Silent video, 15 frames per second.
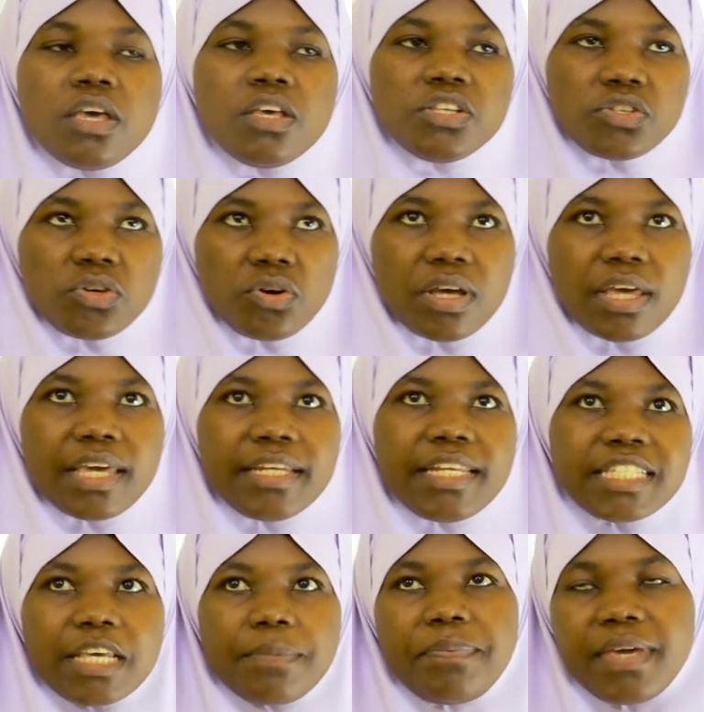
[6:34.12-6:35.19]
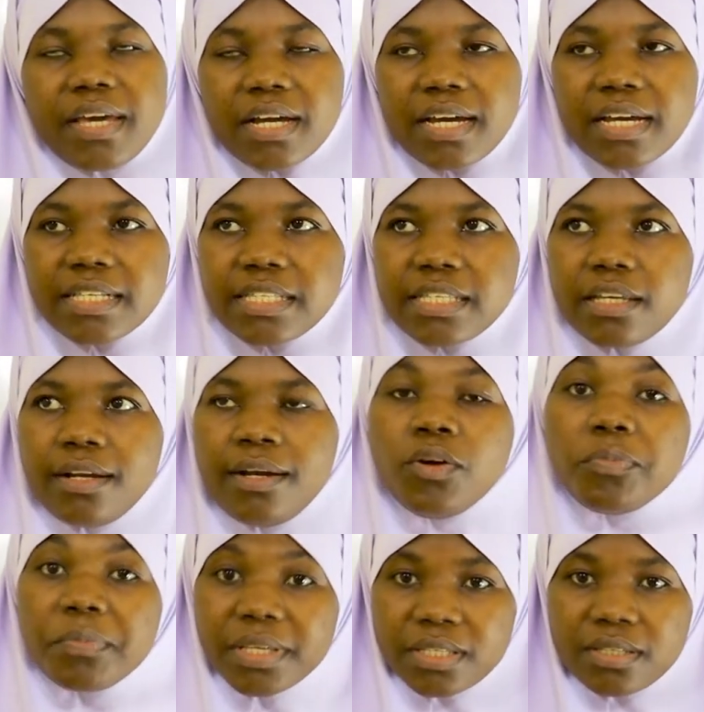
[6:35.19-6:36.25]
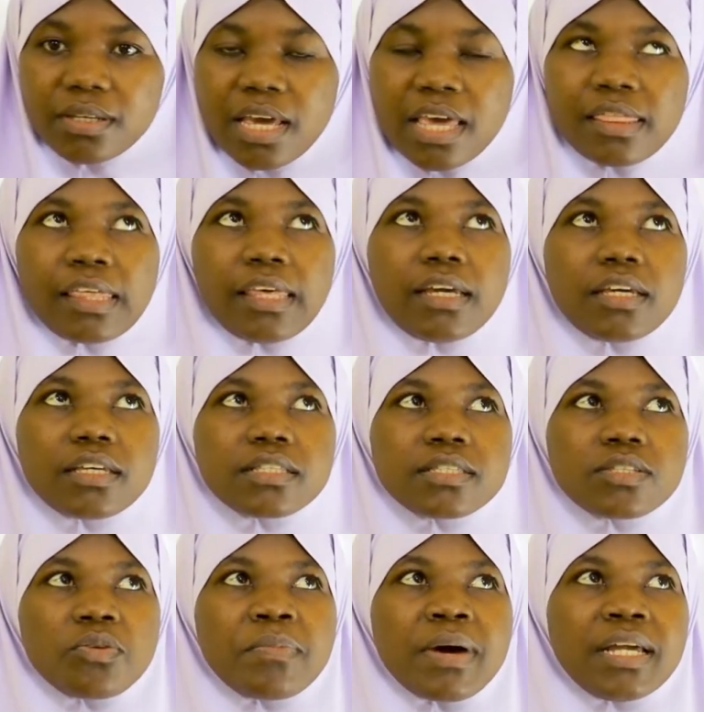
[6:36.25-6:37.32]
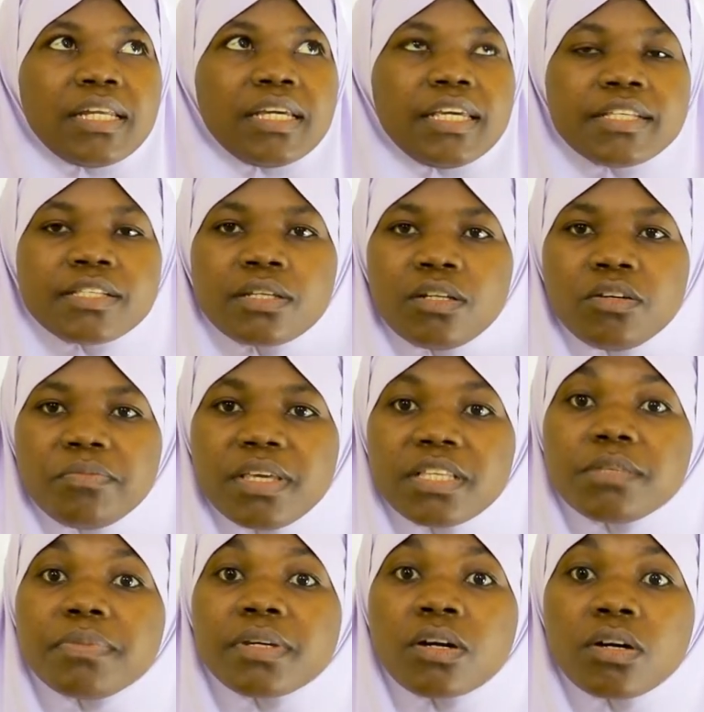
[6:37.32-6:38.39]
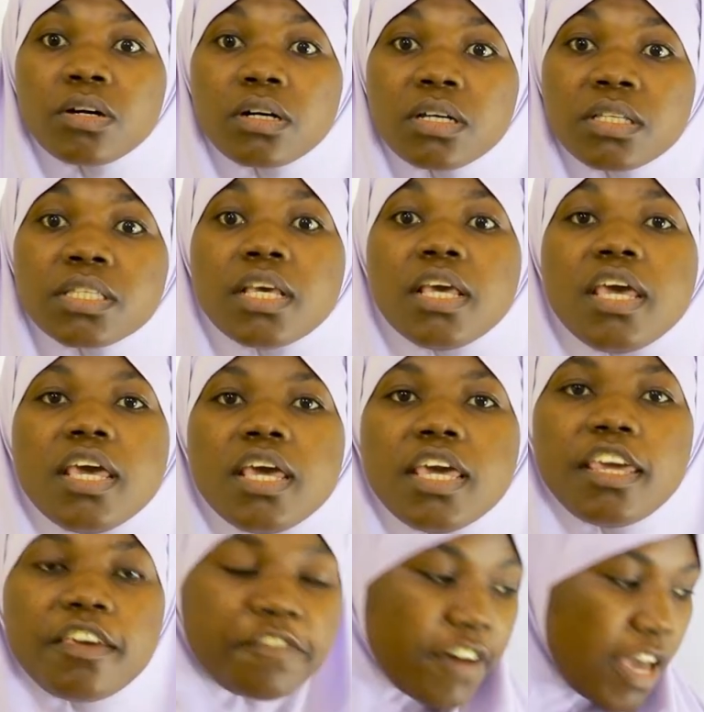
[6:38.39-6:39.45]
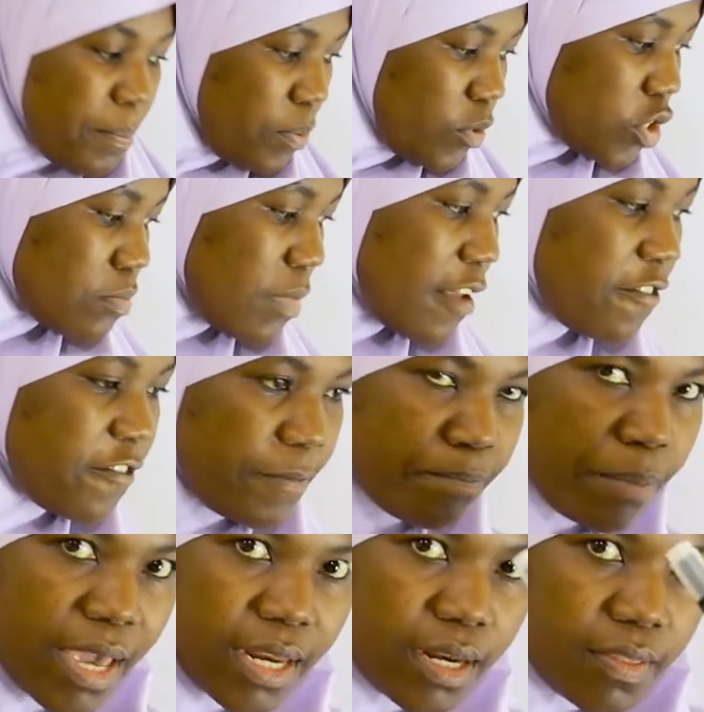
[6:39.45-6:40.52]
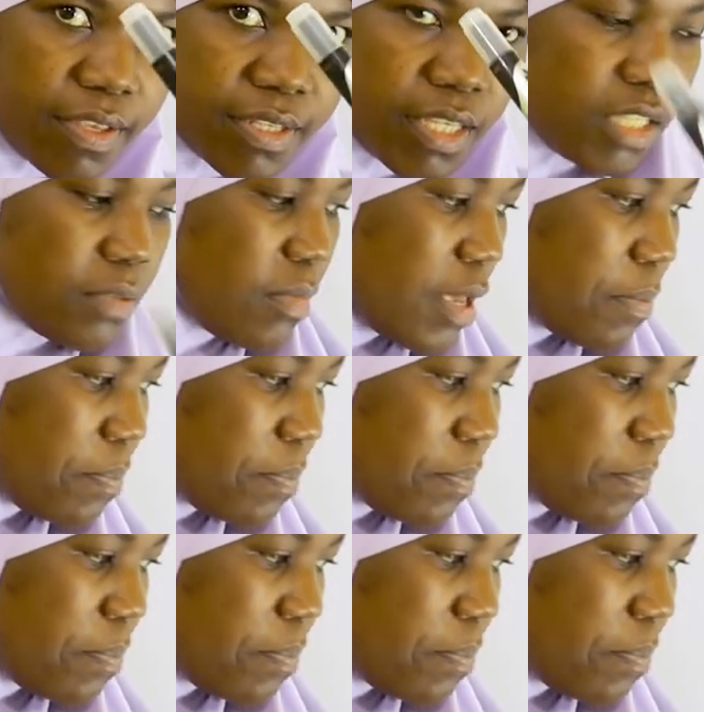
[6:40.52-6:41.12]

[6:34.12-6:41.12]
So disappear kasi lumis. I think it's Somali is lumis because if I put my pen, this is my